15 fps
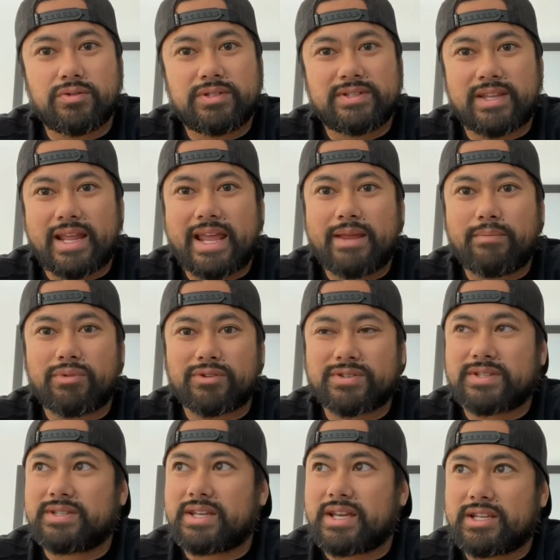It's an
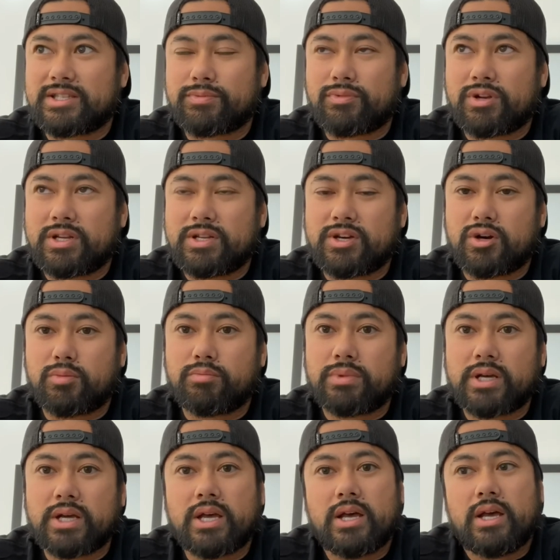8-person tent. It's pretty dope.
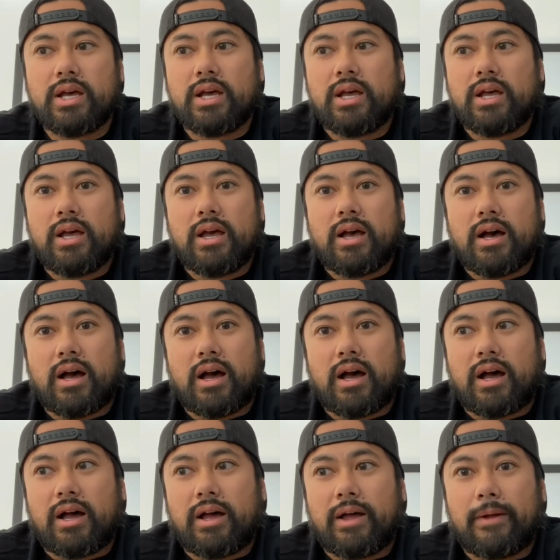
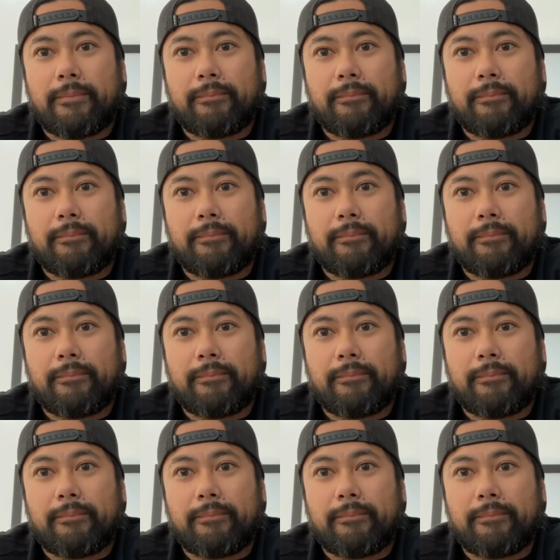I